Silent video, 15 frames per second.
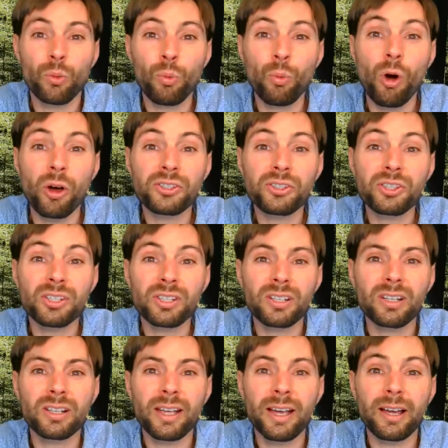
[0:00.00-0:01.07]
what
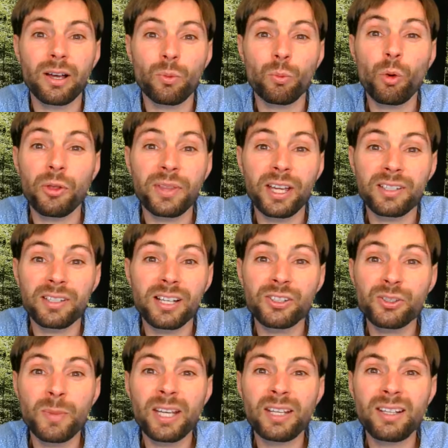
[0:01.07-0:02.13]
that
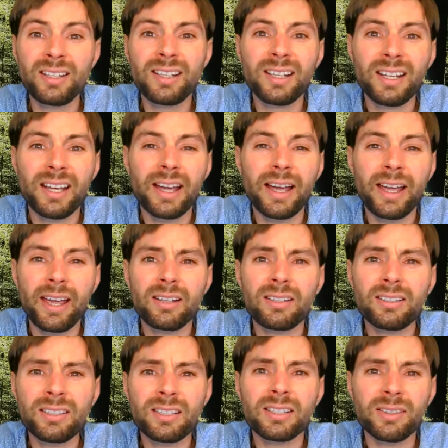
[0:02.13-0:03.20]
does mean,
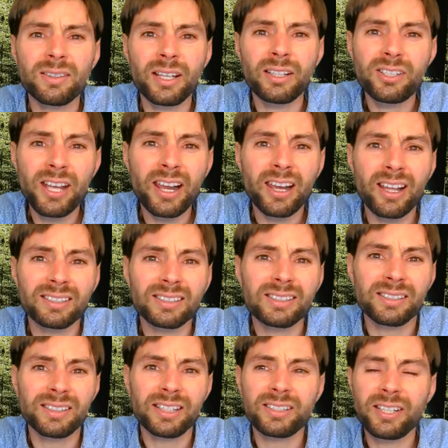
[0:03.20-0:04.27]
and they tell
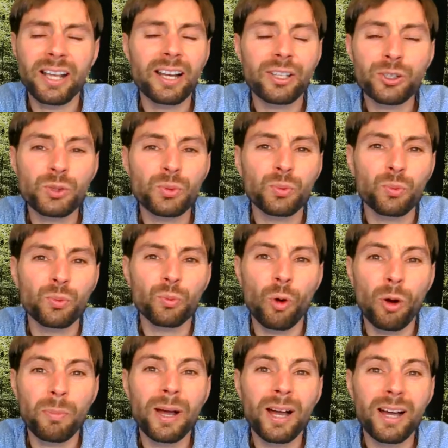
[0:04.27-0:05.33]
us
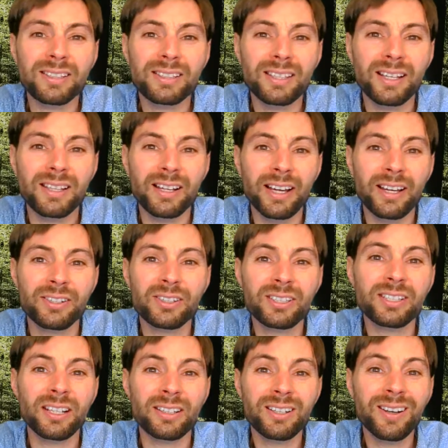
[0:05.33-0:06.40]
what parts that they
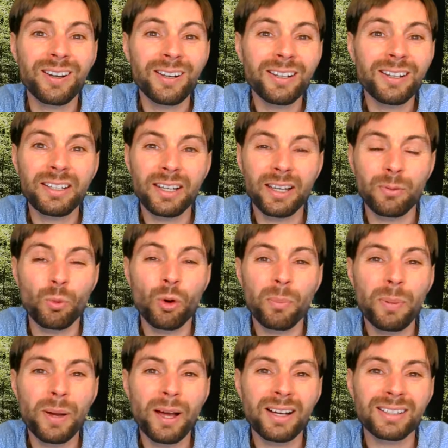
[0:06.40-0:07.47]
understand clearly and
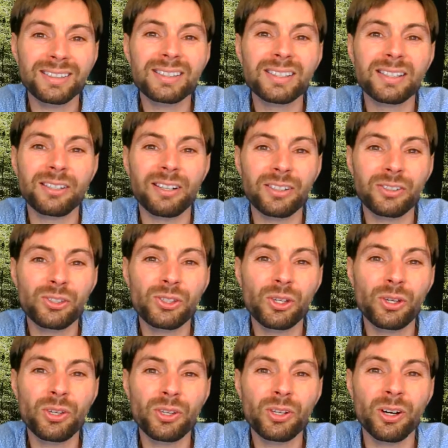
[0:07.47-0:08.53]
what parts they're
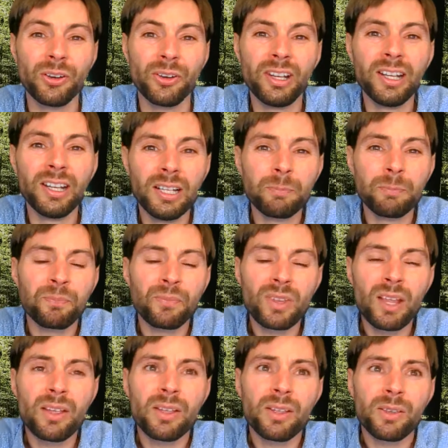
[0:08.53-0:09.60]
uncertain on.
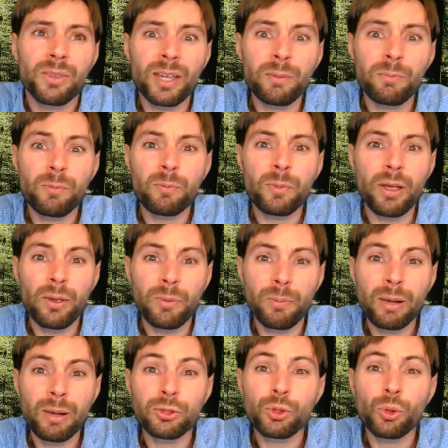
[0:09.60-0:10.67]
They
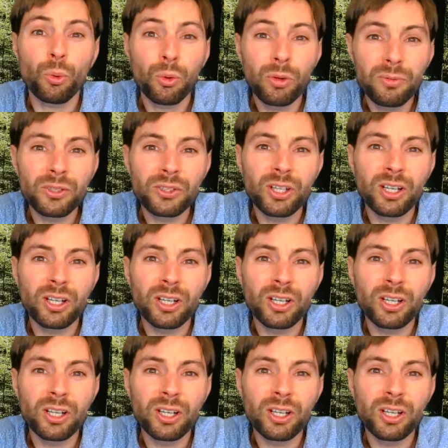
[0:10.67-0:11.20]
publish all of the